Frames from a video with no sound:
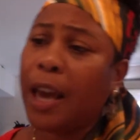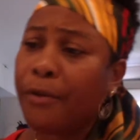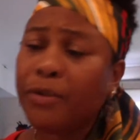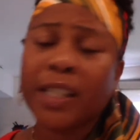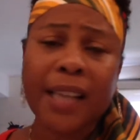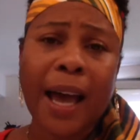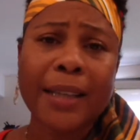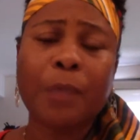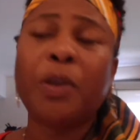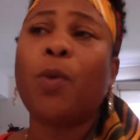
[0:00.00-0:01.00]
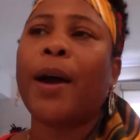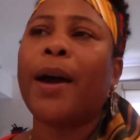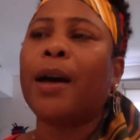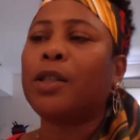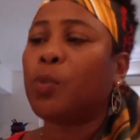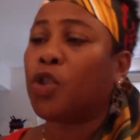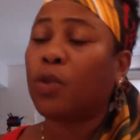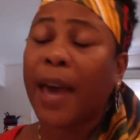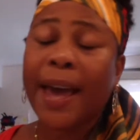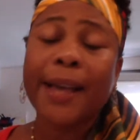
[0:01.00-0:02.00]
Every sign, to be quite honest with
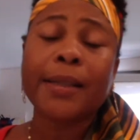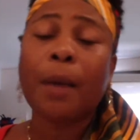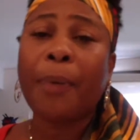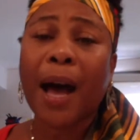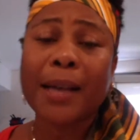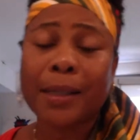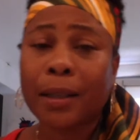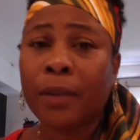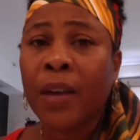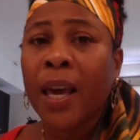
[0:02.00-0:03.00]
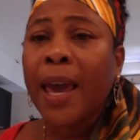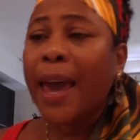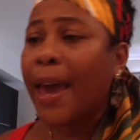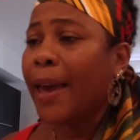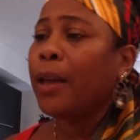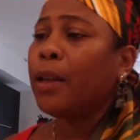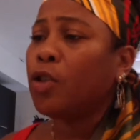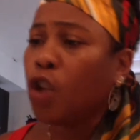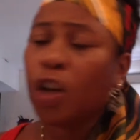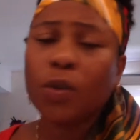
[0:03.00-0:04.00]
you, has a positive
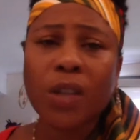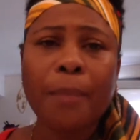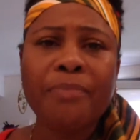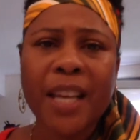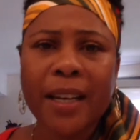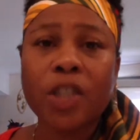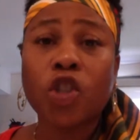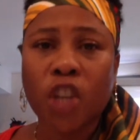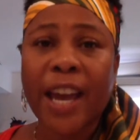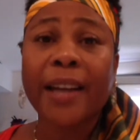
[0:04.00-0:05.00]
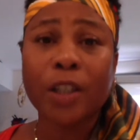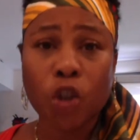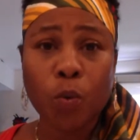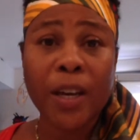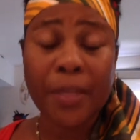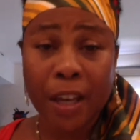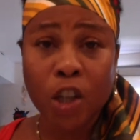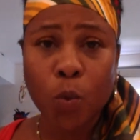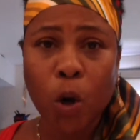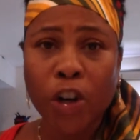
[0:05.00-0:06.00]
and, you know, something that it's challenged with and
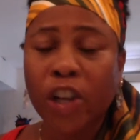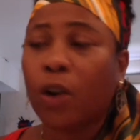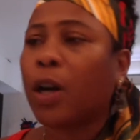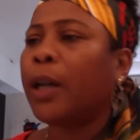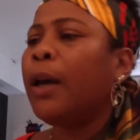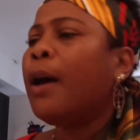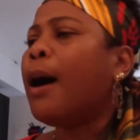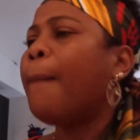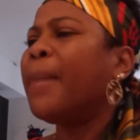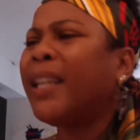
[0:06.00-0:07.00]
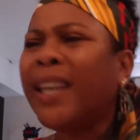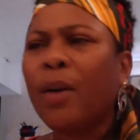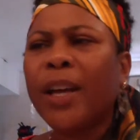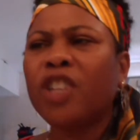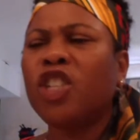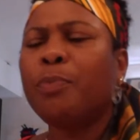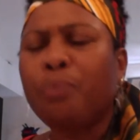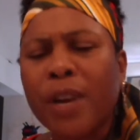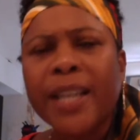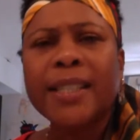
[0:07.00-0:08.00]
it's working on. Leo energy
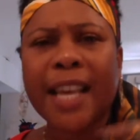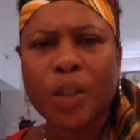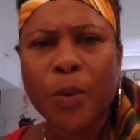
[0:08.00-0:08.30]
brings, as